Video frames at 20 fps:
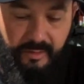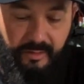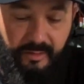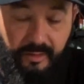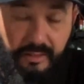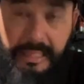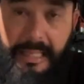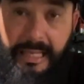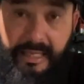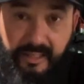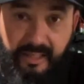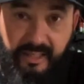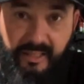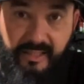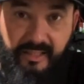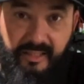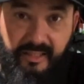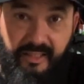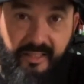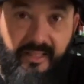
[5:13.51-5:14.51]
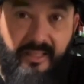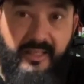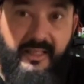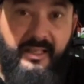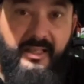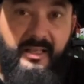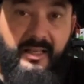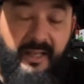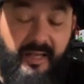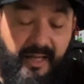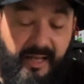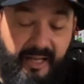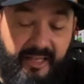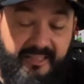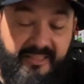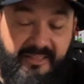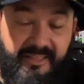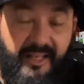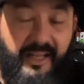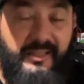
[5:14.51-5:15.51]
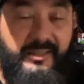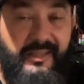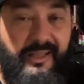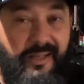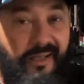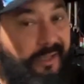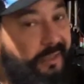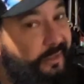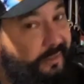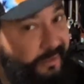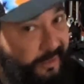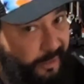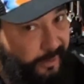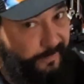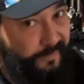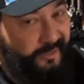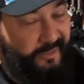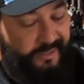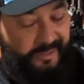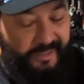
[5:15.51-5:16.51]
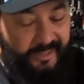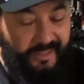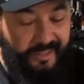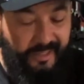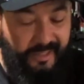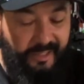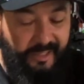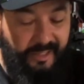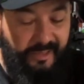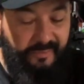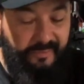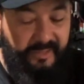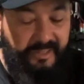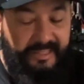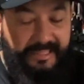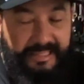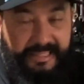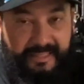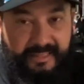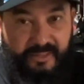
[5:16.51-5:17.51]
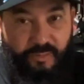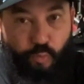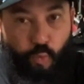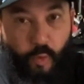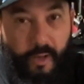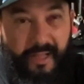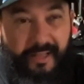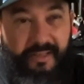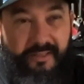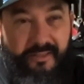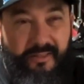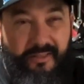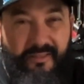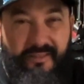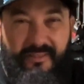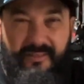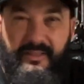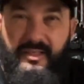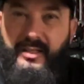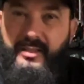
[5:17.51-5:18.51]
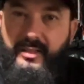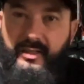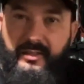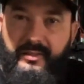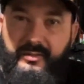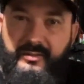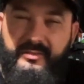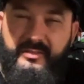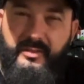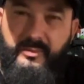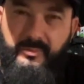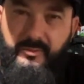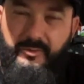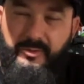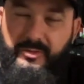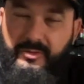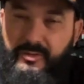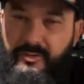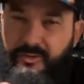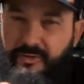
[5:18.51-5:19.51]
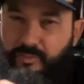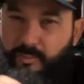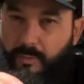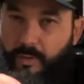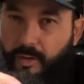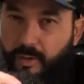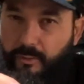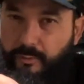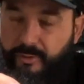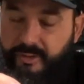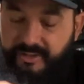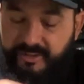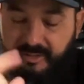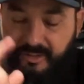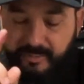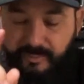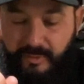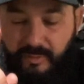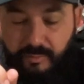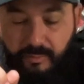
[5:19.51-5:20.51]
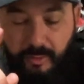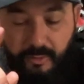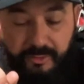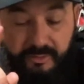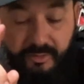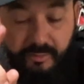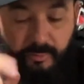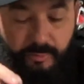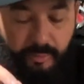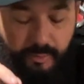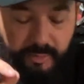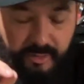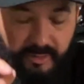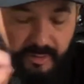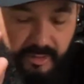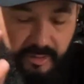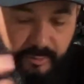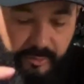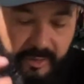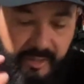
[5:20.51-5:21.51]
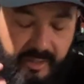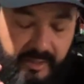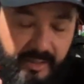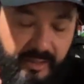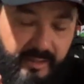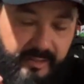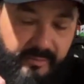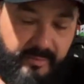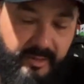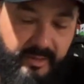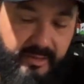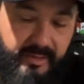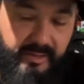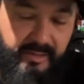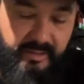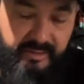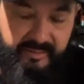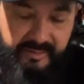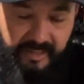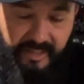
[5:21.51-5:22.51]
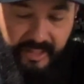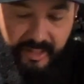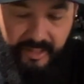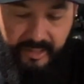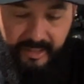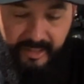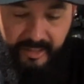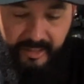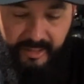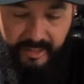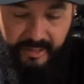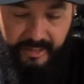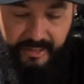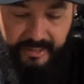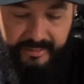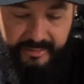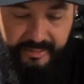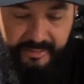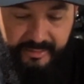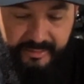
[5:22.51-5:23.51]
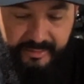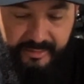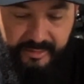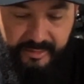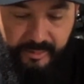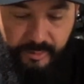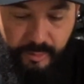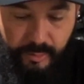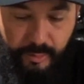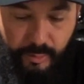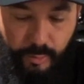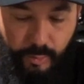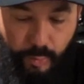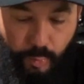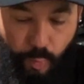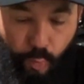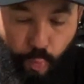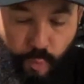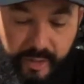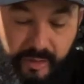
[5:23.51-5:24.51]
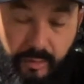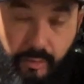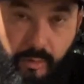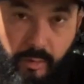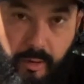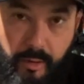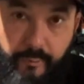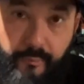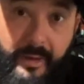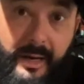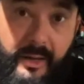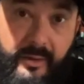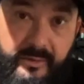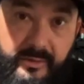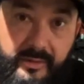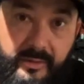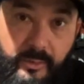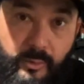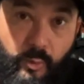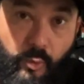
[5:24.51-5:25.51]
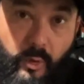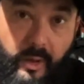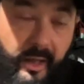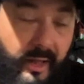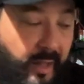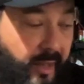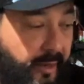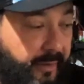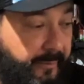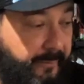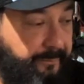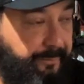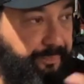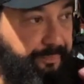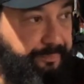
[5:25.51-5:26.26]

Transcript: Like it. Actually, I love it. It is wider and it's got like some small ridges, but most importantly, what I like about it is that it doesn't wiggle around when